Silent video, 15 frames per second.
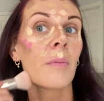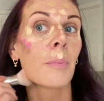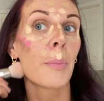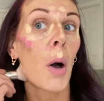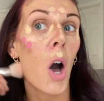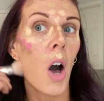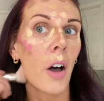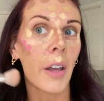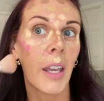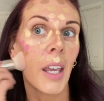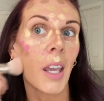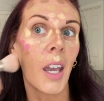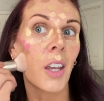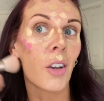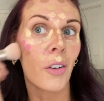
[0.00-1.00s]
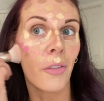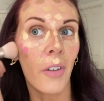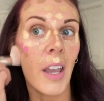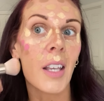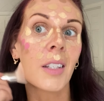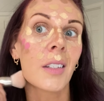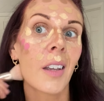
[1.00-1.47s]
pawing at your
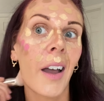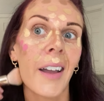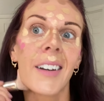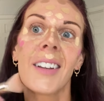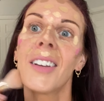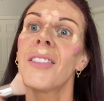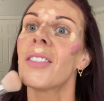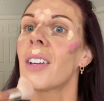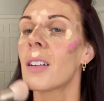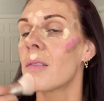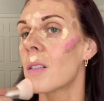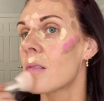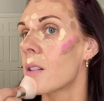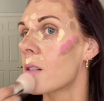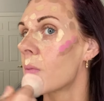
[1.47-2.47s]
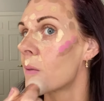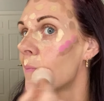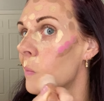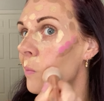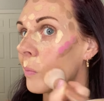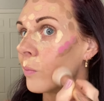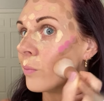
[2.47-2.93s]
face, kind of,
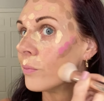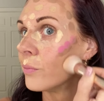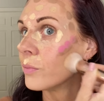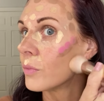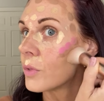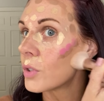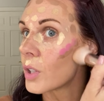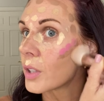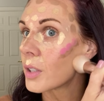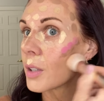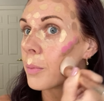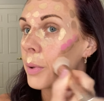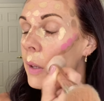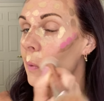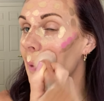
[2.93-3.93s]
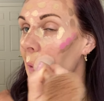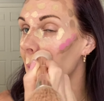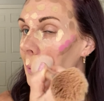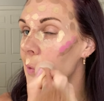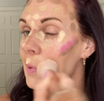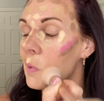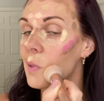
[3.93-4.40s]
just to blend
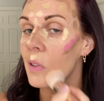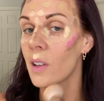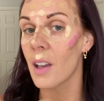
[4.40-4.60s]
those.